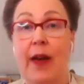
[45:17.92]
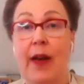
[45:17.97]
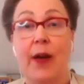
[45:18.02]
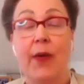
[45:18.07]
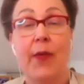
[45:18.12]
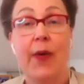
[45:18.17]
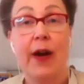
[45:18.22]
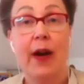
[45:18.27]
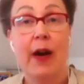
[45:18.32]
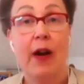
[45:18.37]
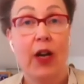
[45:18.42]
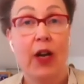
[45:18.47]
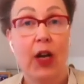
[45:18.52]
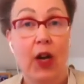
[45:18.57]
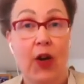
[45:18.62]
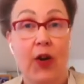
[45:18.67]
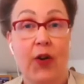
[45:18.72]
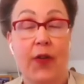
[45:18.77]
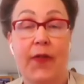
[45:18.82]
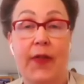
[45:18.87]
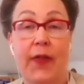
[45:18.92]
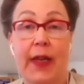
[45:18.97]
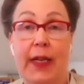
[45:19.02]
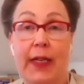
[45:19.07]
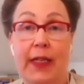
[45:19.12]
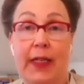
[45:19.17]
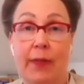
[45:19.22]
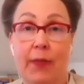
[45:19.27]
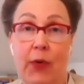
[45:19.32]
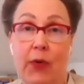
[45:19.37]
where a lot of
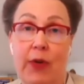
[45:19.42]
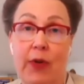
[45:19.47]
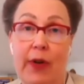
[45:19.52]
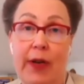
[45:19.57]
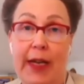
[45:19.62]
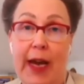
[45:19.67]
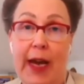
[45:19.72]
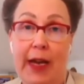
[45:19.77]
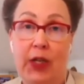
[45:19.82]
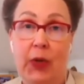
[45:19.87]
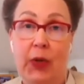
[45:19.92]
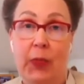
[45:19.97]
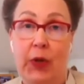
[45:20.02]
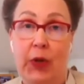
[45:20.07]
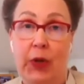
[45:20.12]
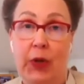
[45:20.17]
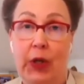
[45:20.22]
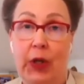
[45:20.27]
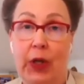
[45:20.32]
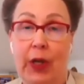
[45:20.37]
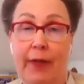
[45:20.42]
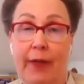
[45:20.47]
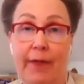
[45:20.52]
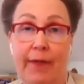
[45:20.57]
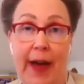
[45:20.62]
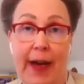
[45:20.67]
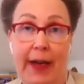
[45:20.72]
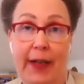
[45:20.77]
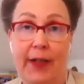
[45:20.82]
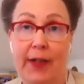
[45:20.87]
these more intangible
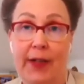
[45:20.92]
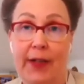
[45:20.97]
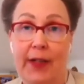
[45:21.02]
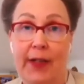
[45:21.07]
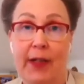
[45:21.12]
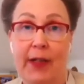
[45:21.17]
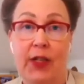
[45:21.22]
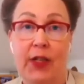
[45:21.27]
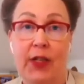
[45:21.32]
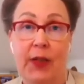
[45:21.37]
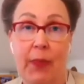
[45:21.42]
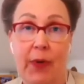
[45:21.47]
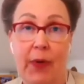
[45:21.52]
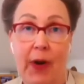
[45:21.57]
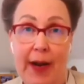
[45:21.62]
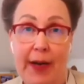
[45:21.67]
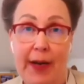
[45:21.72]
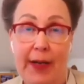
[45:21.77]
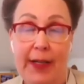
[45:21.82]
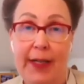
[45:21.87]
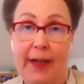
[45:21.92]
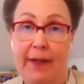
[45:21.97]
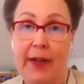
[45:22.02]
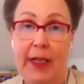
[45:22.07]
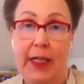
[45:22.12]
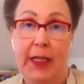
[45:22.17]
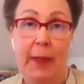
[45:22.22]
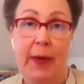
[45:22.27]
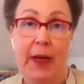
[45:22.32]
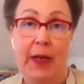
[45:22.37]
factors, such as brand
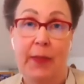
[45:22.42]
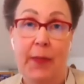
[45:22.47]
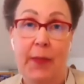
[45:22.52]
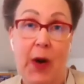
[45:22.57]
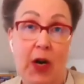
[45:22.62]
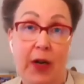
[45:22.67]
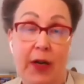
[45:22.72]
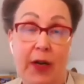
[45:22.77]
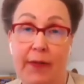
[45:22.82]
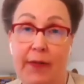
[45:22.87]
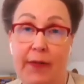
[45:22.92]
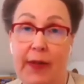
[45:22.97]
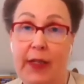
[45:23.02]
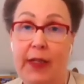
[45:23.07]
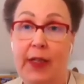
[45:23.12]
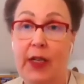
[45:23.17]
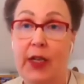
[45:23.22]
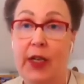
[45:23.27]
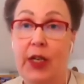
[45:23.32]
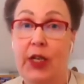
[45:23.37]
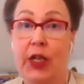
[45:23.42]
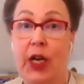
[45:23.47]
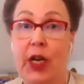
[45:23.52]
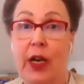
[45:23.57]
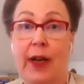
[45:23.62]
investment, market research,